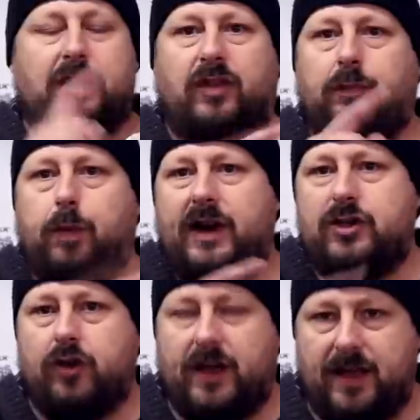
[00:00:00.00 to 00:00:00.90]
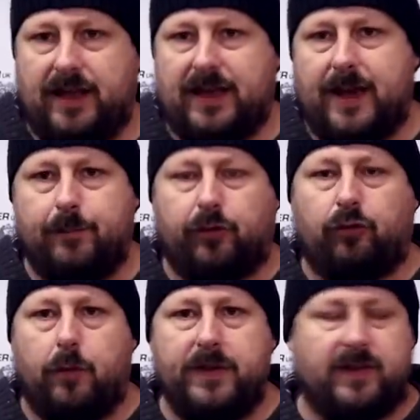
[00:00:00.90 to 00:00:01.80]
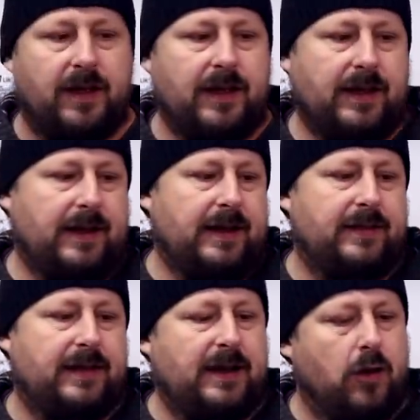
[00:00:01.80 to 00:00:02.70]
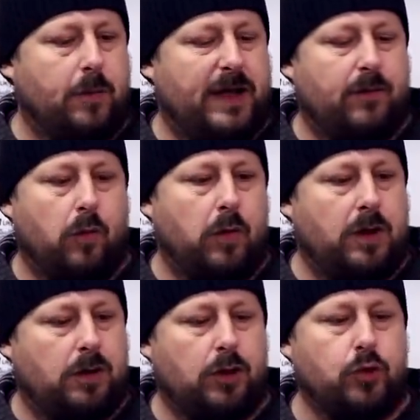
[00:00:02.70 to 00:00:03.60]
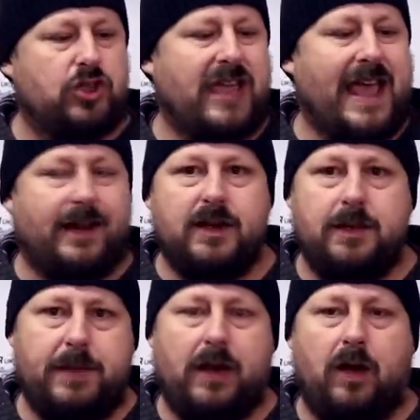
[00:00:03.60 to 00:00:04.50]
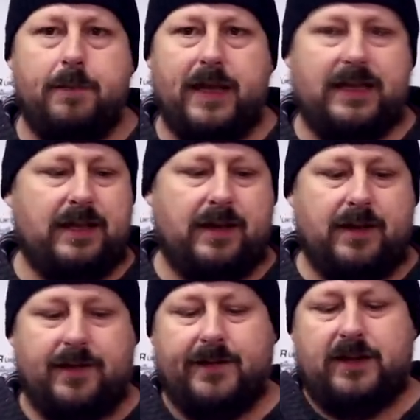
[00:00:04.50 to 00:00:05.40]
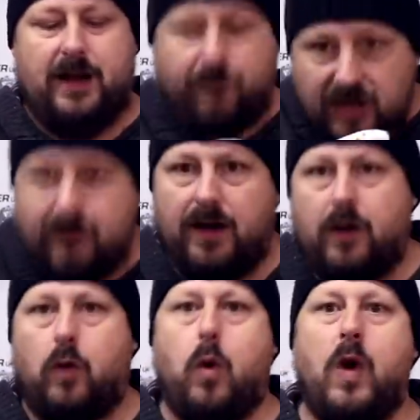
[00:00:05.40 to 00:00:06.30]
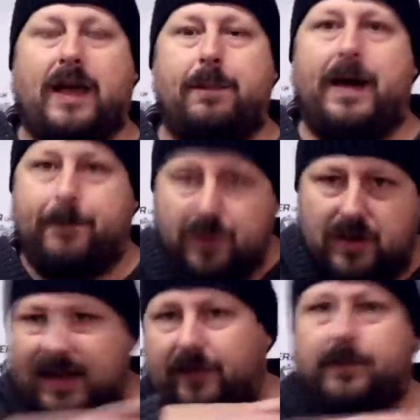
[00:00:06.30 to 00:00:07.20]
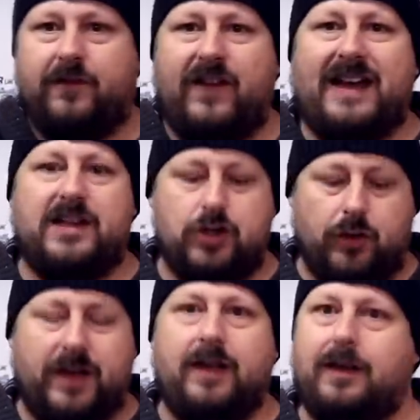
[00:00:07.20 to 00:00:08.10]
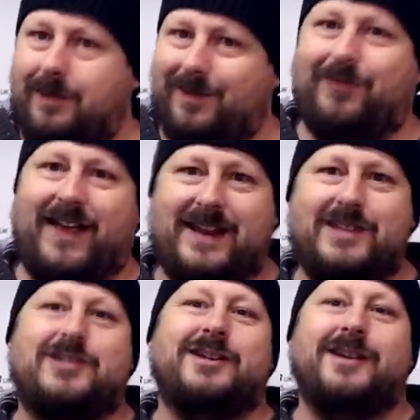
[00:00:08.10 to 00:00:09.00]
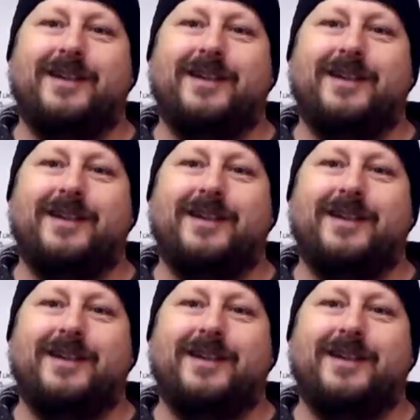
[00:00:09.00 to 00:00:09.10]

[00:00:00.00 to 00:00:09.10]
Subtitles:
The spray trigger that it comes from is a little bit of a loose cannon, a bit like me. You know, if you give it a quick pump, you can get some fannage on it. Fannage.